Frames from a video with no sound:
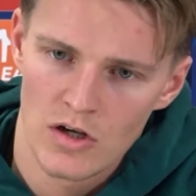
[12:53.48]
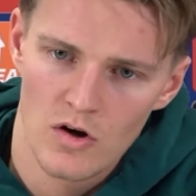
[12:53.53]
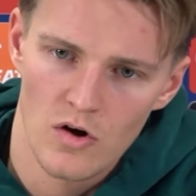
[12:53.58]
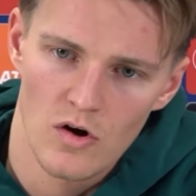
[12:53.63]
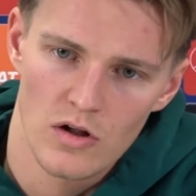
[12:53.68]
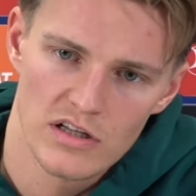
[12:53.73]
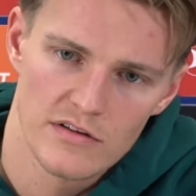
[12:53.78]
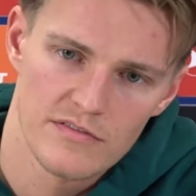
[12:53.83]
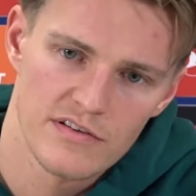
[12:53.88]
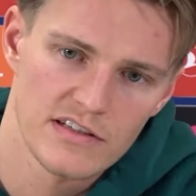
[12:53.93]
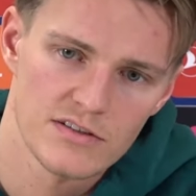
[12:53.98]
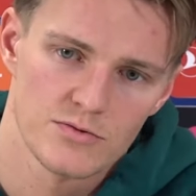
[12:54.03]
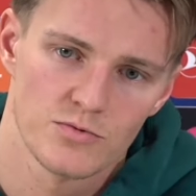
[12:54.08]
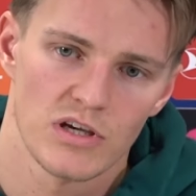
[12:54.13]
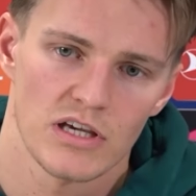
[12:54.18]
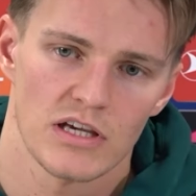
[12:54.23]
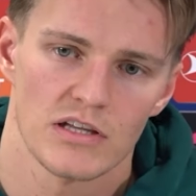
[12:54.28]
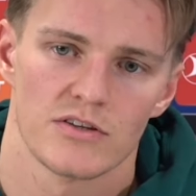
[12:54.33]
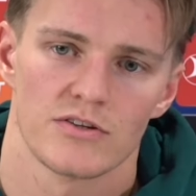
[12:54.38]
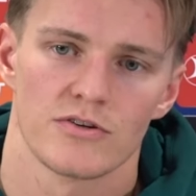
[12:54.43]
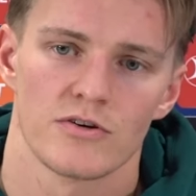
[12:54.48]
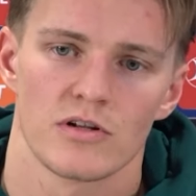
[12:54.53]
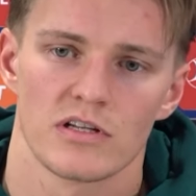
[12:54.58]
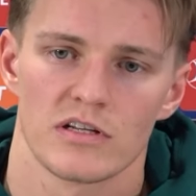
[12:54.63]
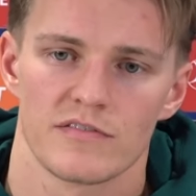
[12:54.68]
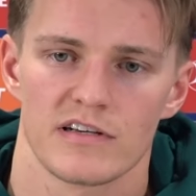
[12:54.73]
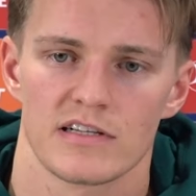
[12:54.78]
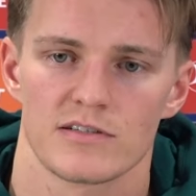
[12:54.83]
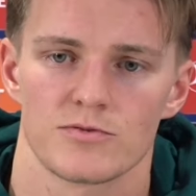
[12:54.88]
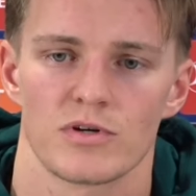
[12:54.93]
all the things we can do, all the
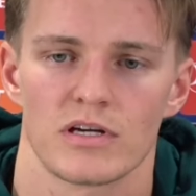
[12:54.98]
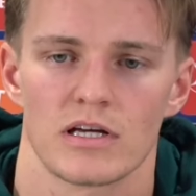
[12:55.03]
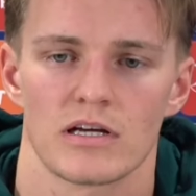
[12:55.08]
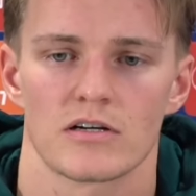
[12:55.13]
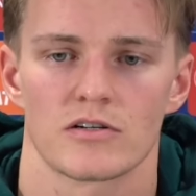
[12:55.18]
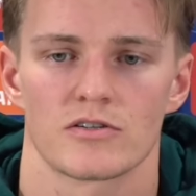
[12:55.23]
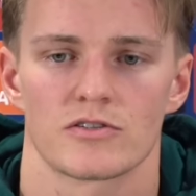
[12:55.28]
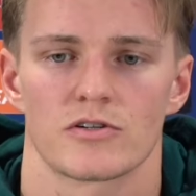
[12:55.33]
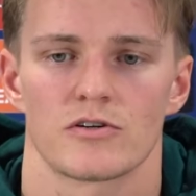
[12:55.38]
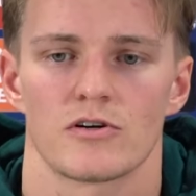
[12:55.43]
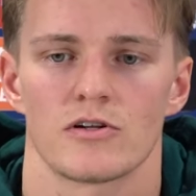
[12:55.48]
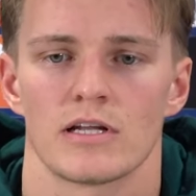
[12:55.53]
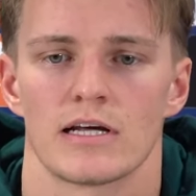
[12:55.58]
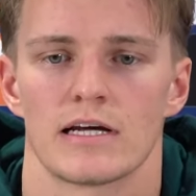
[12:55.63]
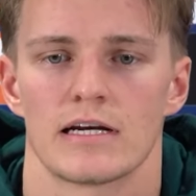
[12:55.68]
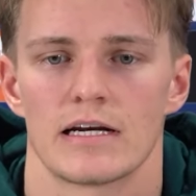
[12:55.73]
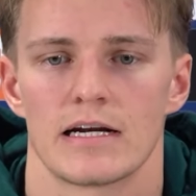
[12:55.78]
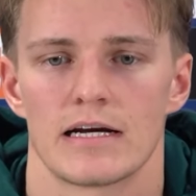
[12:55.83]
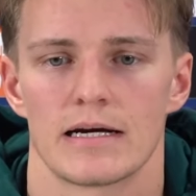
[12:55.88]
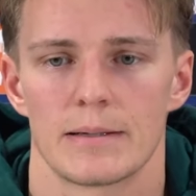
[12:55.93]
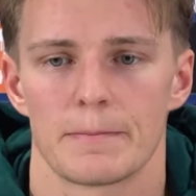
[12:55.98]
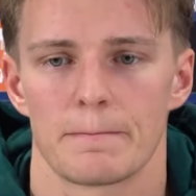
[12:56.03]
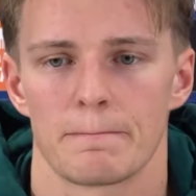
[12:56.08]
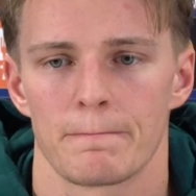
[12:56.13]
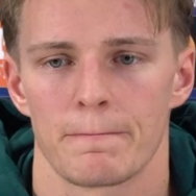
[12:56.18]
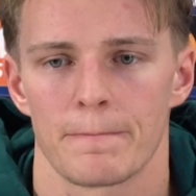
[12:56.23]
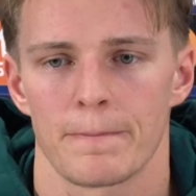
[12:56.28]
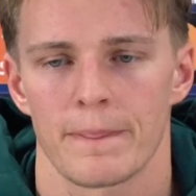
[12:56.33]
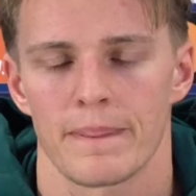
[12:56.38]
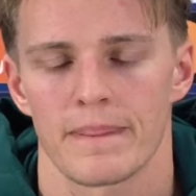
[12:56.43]
things we can control, and um,
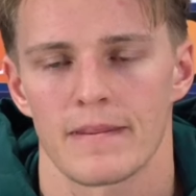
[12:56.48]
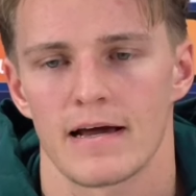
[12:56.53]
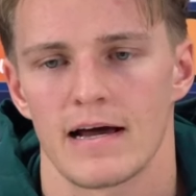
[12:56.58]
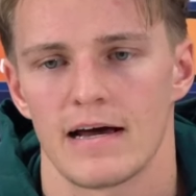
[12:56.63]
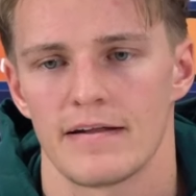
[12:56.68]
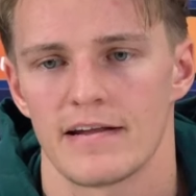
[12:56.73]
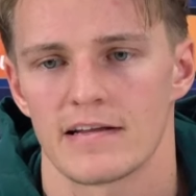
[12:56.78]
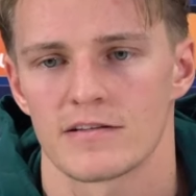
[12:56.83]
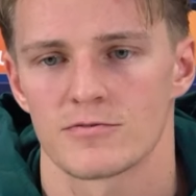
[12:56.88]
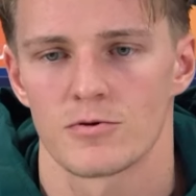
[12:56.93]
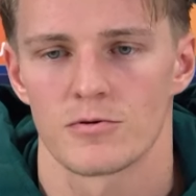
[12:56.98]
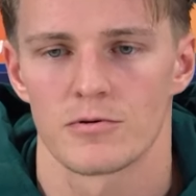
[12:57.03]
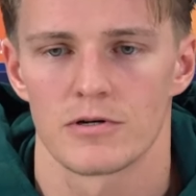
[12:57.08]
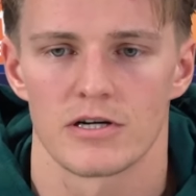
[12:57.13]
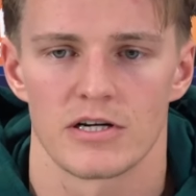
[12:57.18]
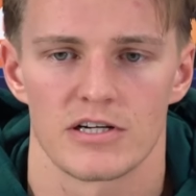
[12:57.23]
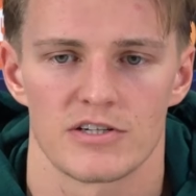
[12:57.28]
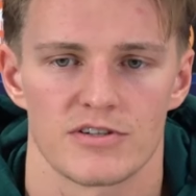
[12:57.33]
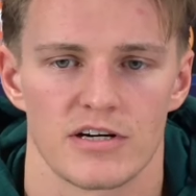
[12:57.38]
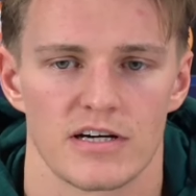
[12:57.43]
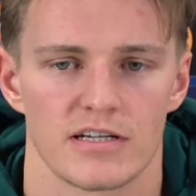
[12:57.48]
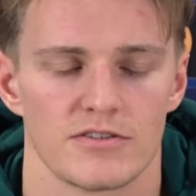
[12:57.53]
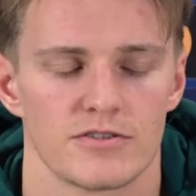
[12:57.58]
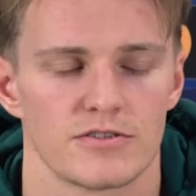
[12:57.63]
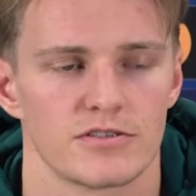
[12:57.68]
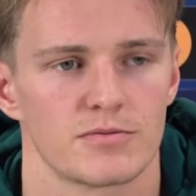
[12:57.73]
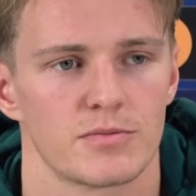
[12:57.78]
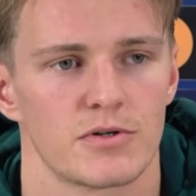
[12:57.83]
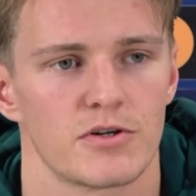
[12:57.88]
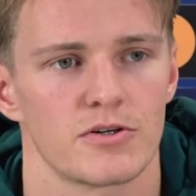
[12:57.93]
and that's what we're going to try and do
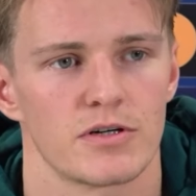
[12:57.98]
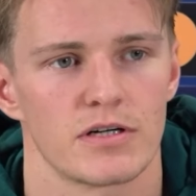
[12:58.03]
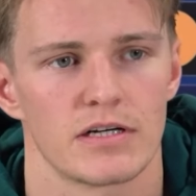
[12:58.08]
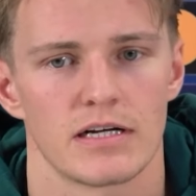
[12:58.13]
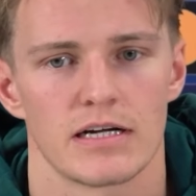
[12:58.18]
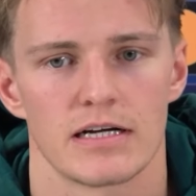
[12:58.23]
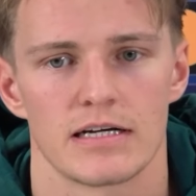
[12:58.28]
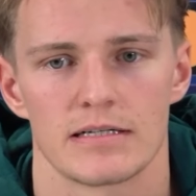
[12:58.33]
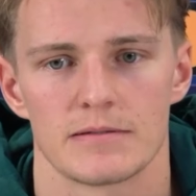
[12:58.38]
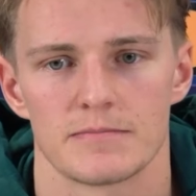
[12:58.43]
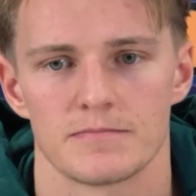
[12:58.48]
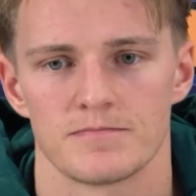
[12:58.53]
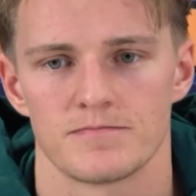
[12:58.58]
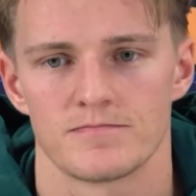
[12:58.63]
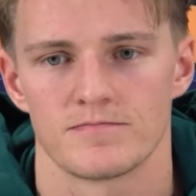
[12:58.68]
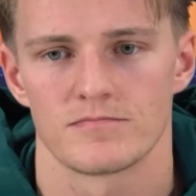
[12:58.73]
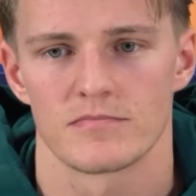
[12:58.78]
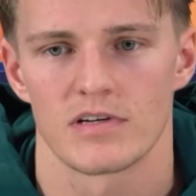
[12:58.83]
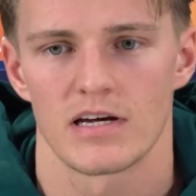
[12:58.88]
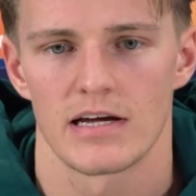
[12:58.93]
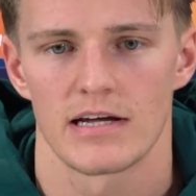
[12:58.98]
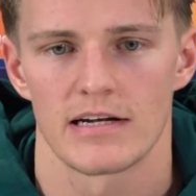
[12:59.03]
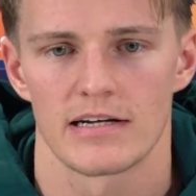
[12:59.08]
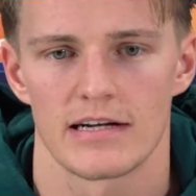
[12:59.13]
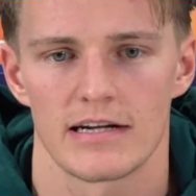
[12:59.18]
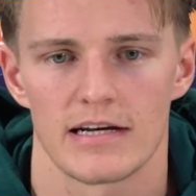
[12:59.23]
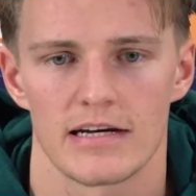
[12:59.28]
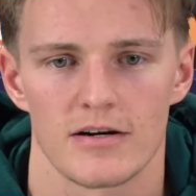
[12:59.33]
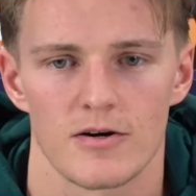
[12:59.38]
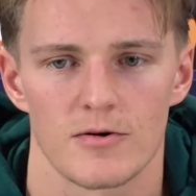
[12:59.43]
tomorrow, and uh,
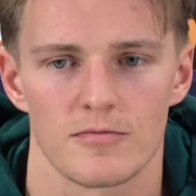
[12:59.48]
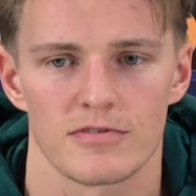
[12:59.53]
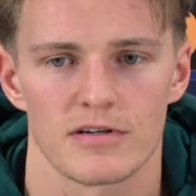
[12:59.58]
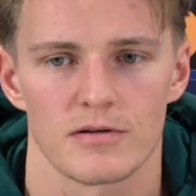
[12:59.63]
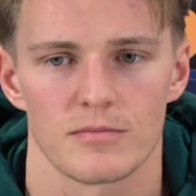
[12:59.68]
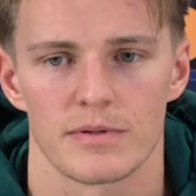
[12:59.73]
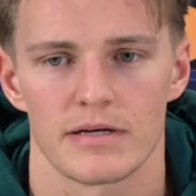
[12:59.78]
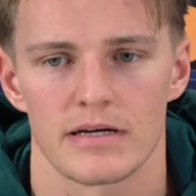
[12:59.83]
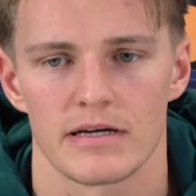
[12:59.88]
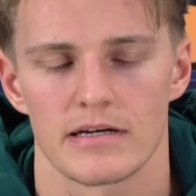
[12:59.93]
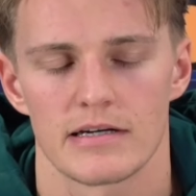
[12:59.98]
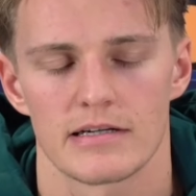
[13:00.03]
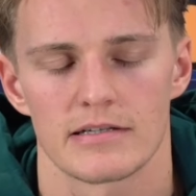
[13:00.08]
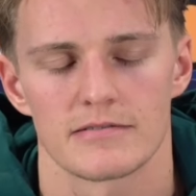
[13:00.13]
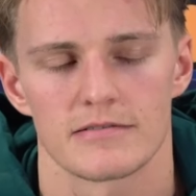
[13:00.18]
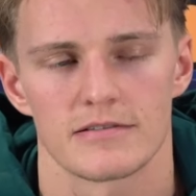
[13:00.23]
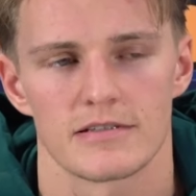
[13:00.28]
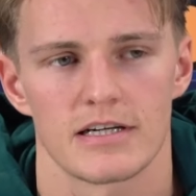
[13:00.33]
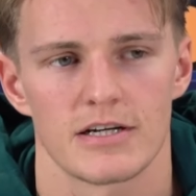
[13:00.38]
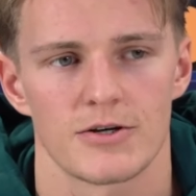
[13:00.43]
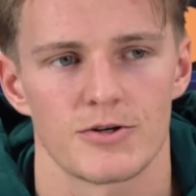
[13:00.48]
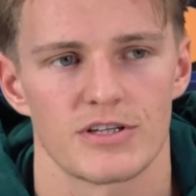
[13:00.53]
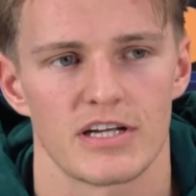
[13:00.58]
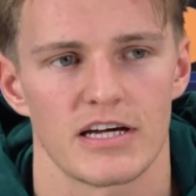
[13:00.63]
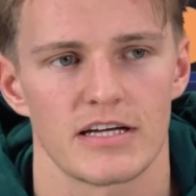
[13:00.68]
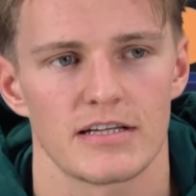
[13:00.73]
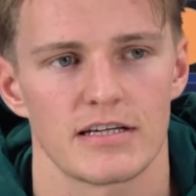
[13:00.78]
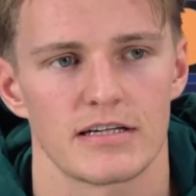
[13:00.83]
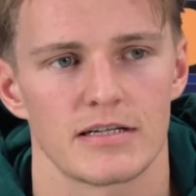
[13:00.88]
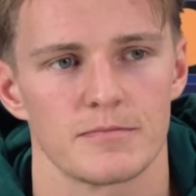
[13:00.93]
and uh, hopefully be a, a, good
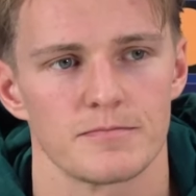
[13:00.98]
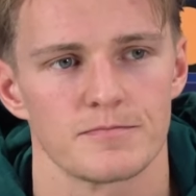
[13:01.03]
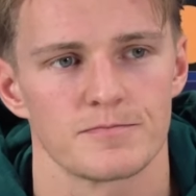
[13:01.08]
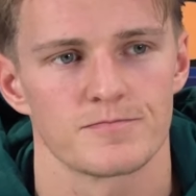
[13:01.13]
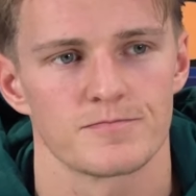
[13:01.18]
night then.